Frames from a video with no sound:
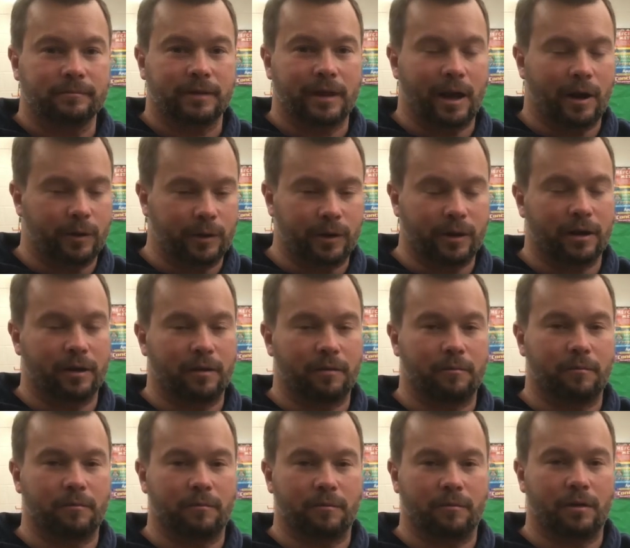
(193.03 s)
How are you going
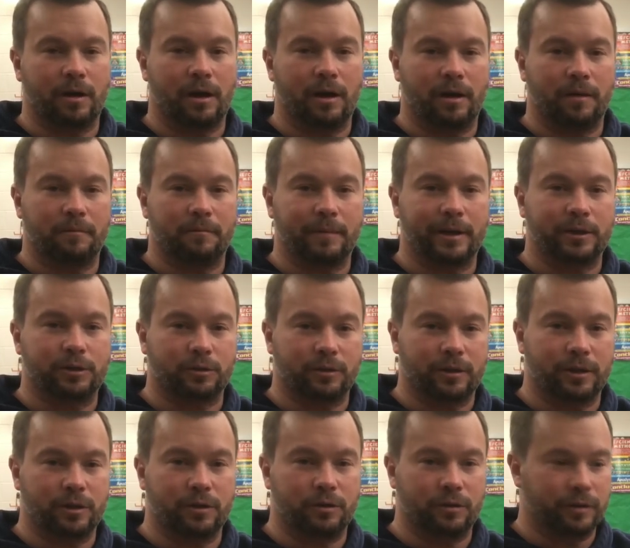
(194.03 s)
to make sure that
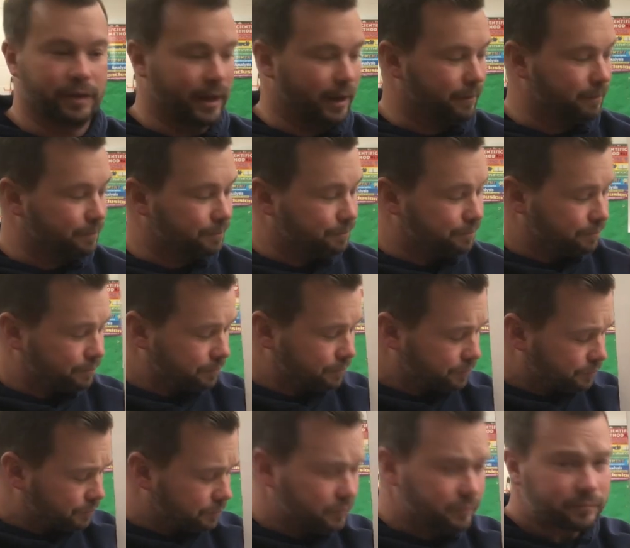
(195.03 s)
you do that?
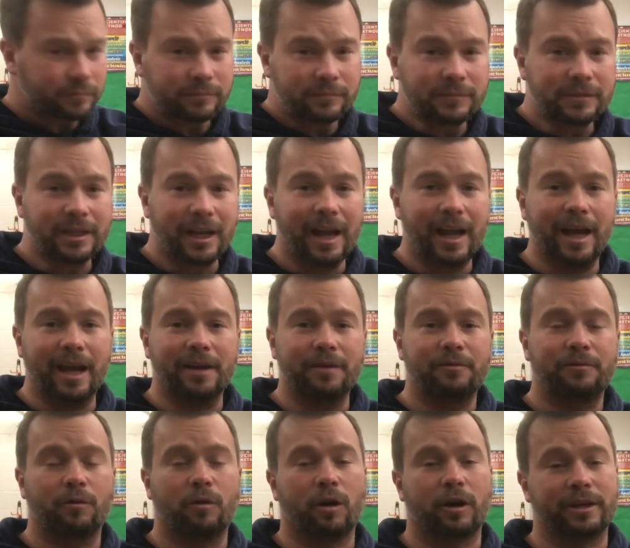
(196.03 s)
And
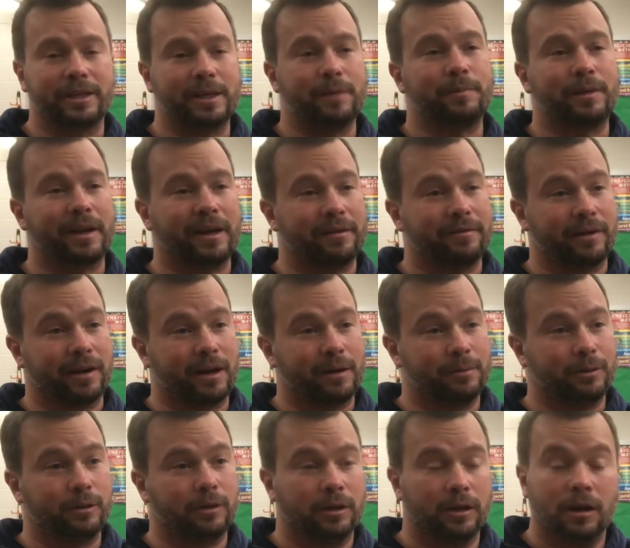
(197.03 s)
for our dependent
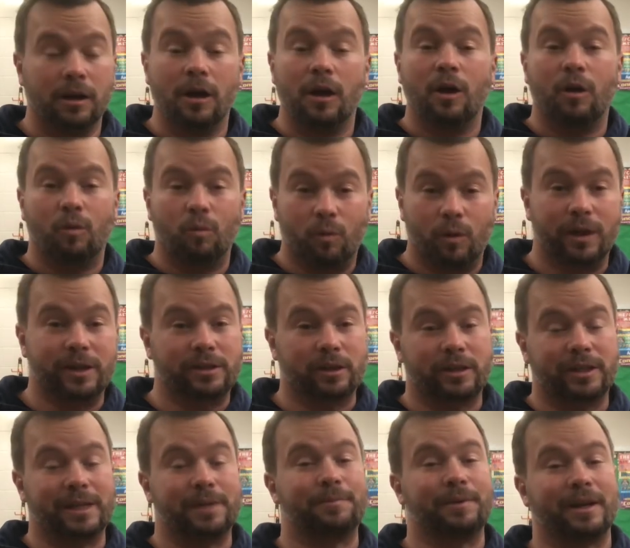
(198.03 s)
variable, what is our
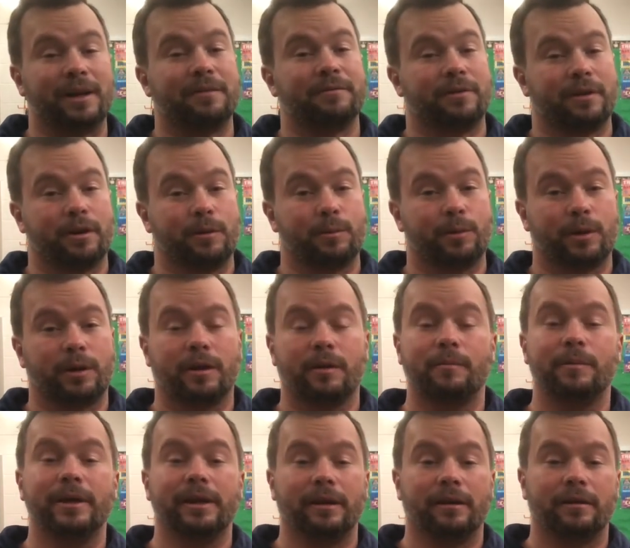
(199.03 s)
dependent variable going to
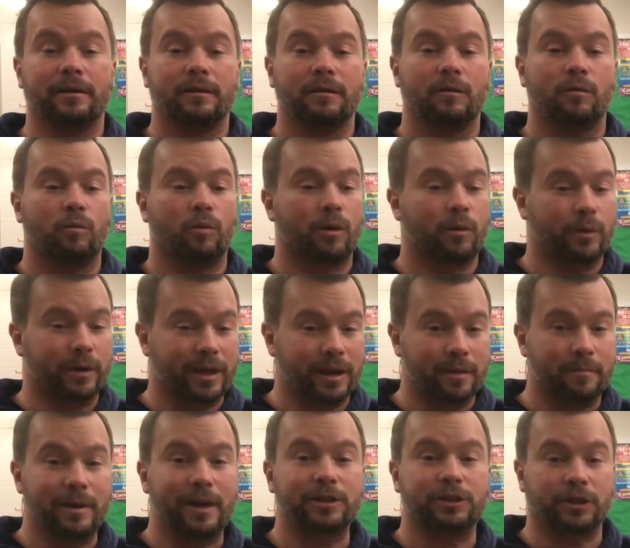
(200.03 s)
be? What are we going to
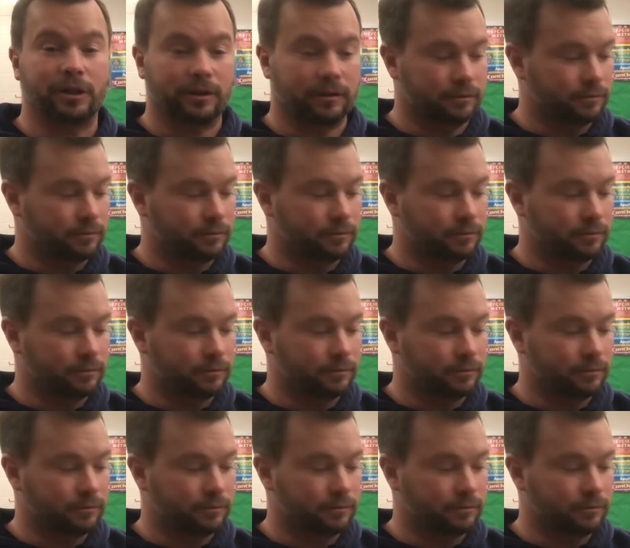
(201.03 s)
measure?